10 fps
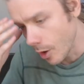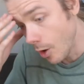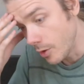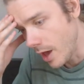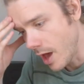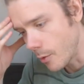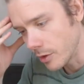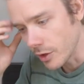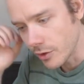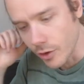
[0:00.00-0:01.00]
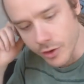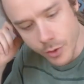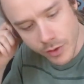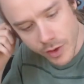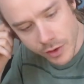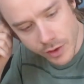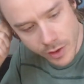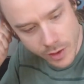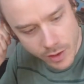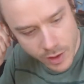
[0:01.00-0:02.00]
Oh yeah, once I start doing this
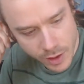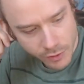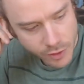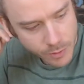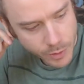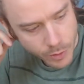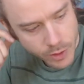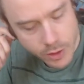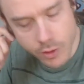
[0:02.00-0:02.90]
and it's gonna be really